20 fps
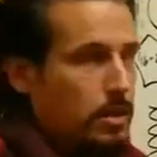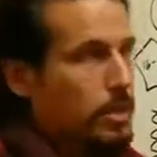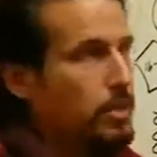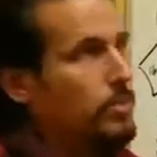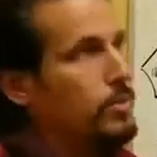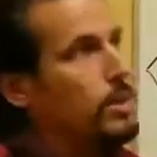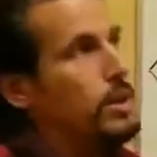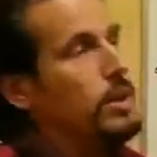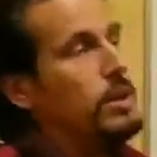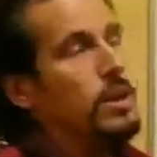
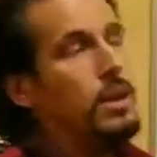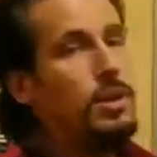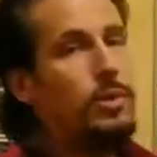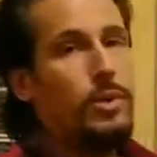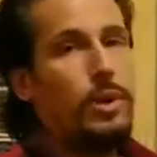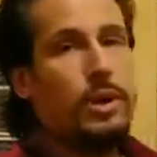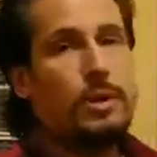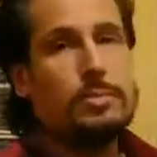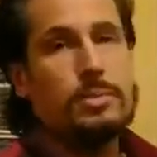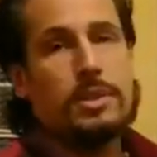You run it all
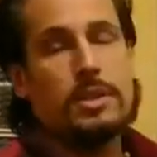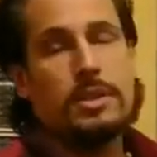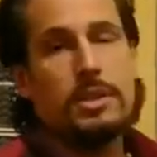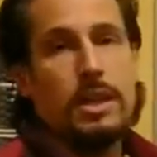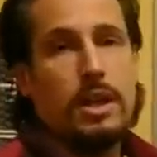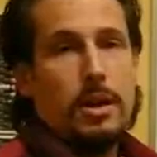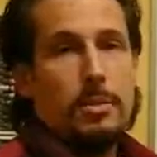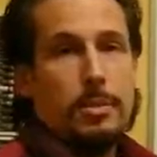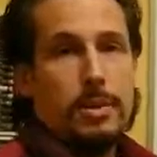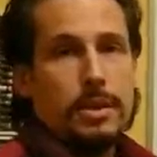the way up to the
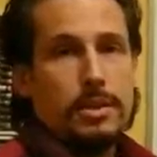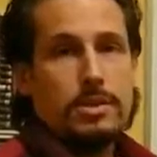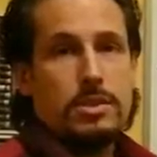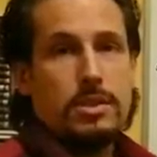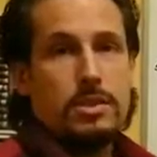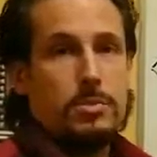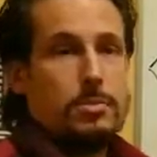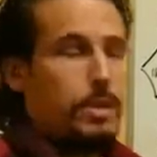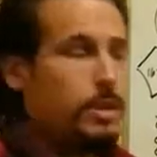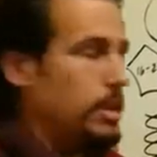top and it's
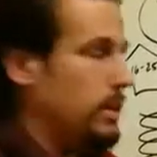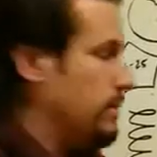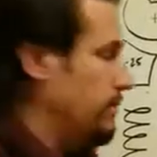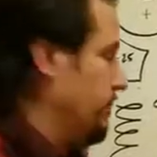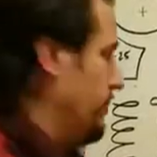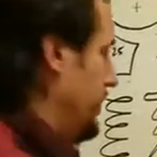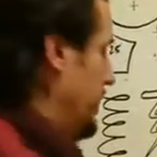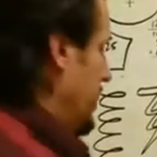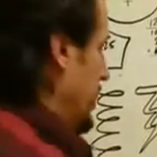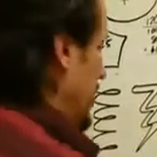going to
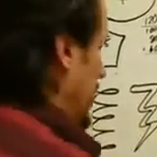be